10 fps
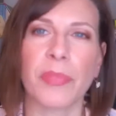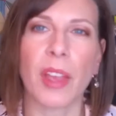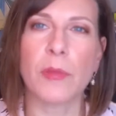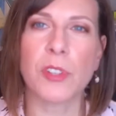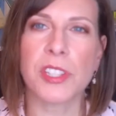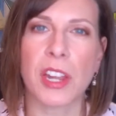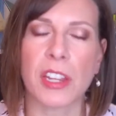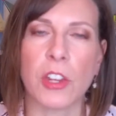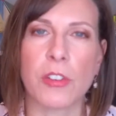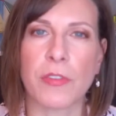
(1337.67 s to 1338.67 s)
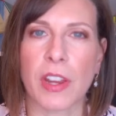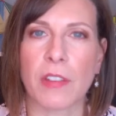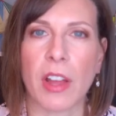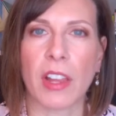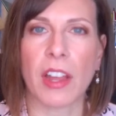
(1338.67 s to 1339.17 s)
I'm just not a huge fan
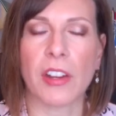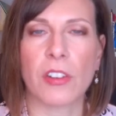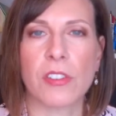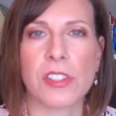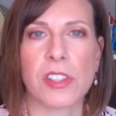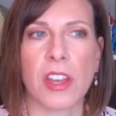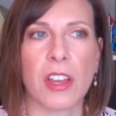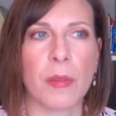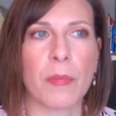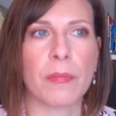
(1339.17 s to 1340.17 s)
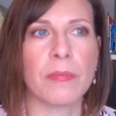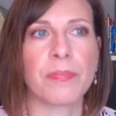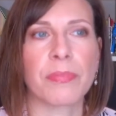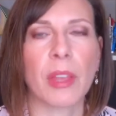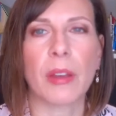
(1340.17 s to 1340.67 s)
of eyeliners. Um,
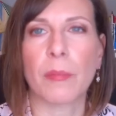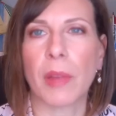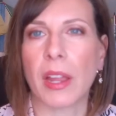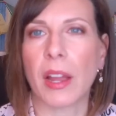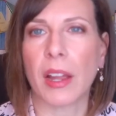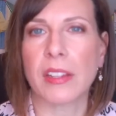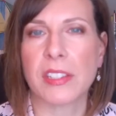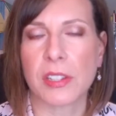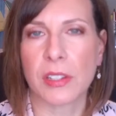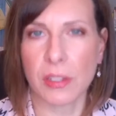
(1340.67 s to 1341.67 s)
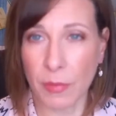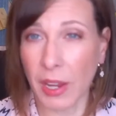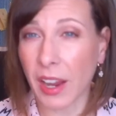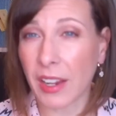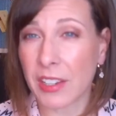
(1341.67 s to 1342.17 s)
my eyes,
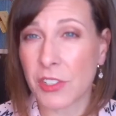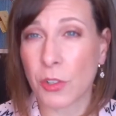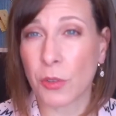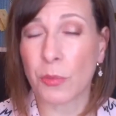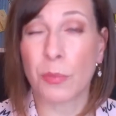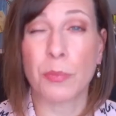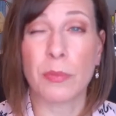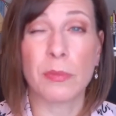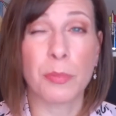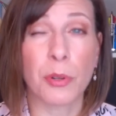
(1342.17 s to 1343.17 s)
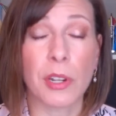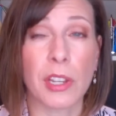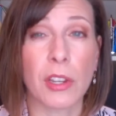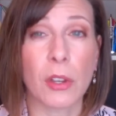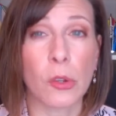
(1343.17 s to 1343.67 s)
my eyelids are
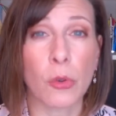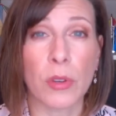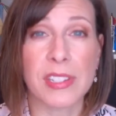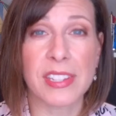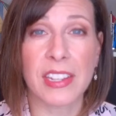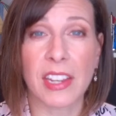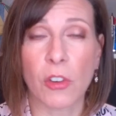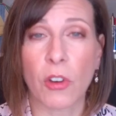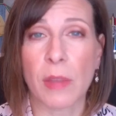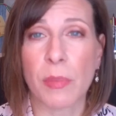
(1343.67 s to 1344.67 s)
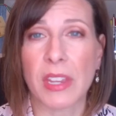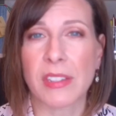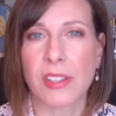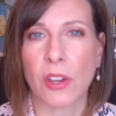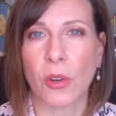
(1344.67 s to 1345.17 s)
pretty creasy and crepey,
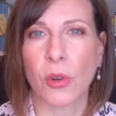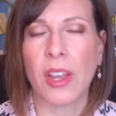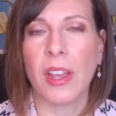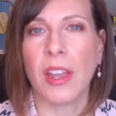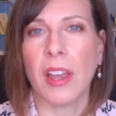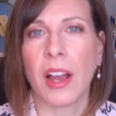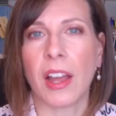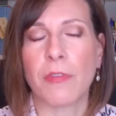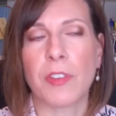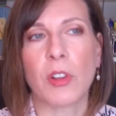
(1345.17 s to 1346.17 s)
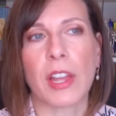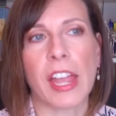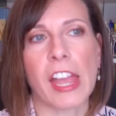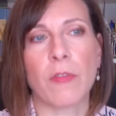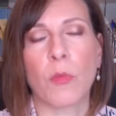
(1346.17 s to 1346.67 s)
so I feel like
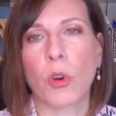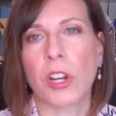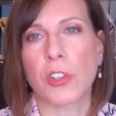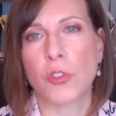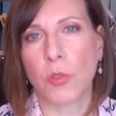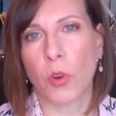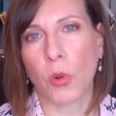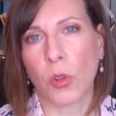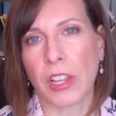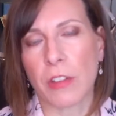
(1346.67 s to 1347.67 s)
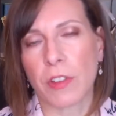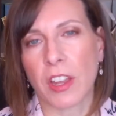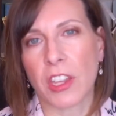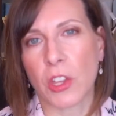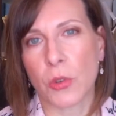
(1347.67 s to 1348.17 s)
I have more control if I
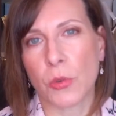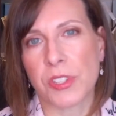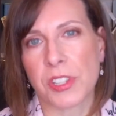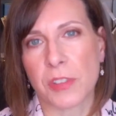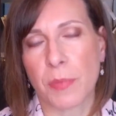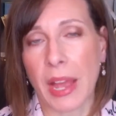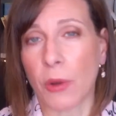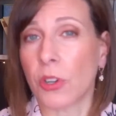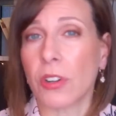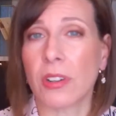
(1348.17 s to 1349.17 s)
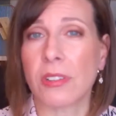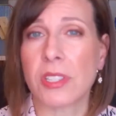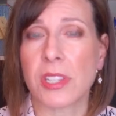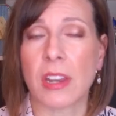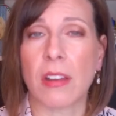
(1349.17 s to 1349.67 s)
use a powder
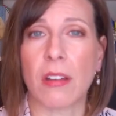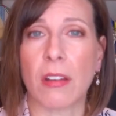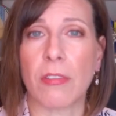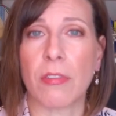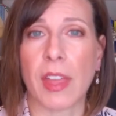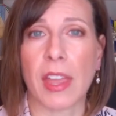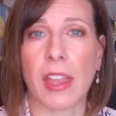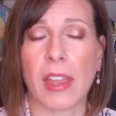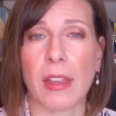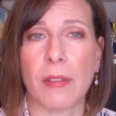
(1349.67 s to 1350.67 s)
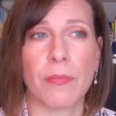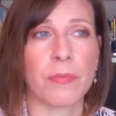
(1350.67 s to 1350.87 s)
instead of a